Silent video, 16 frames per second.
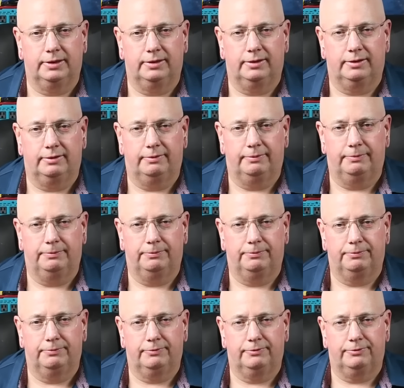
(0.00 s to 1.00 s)

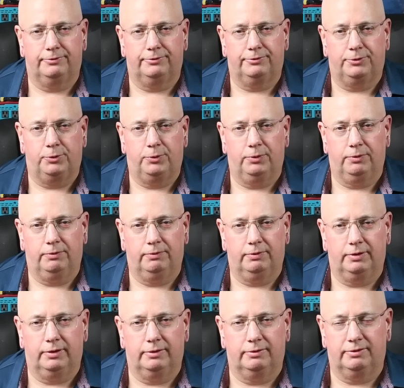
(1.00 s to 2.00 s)
um, for
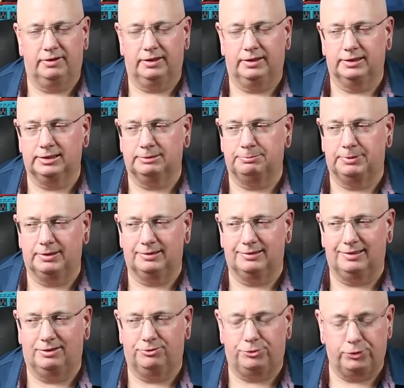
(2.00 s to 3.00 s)
uh, this, but
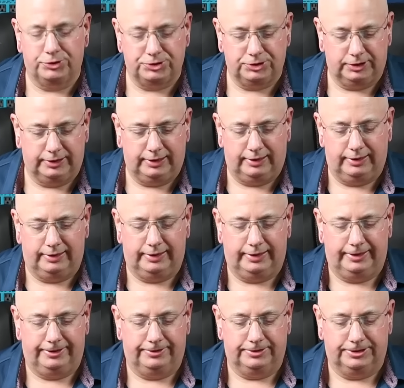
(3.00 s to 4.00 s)
unfortunately not in
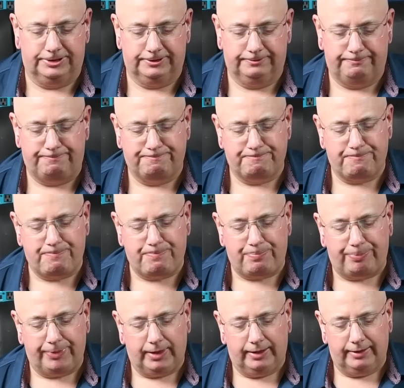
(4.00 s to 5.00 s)
English.
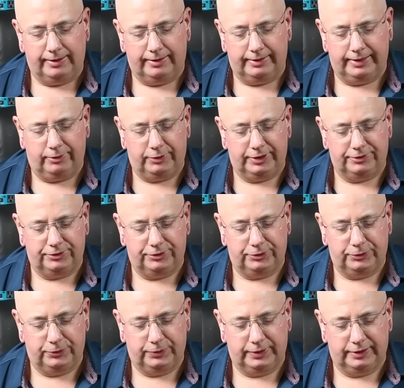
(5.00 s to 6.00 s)
I go on
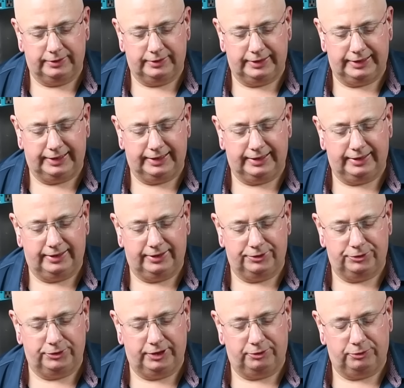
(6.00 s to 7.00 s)
to uh, into
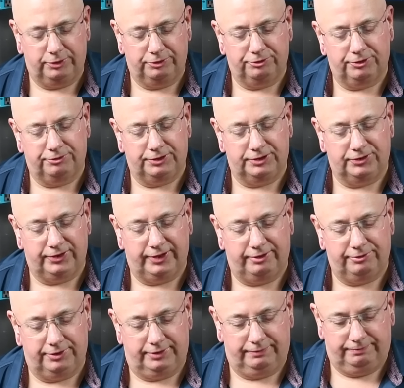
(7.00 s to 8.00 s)

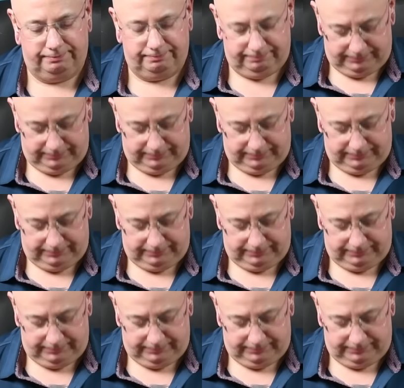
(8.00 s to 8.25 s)
2.157.